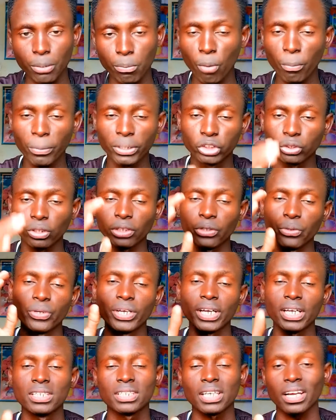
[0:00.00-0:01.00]
the moment
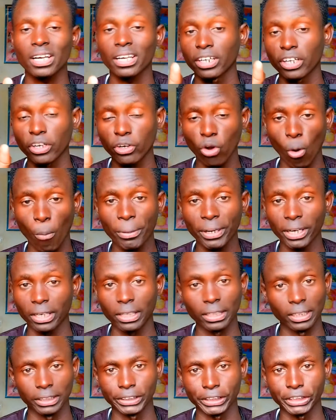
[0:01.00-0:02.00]
you guys are in an open
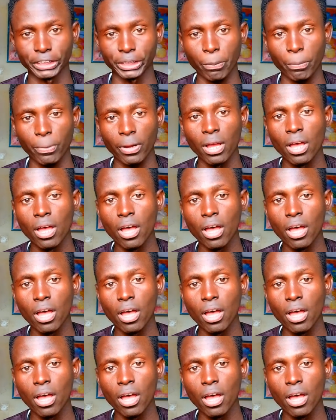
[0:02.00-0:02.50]
relationship,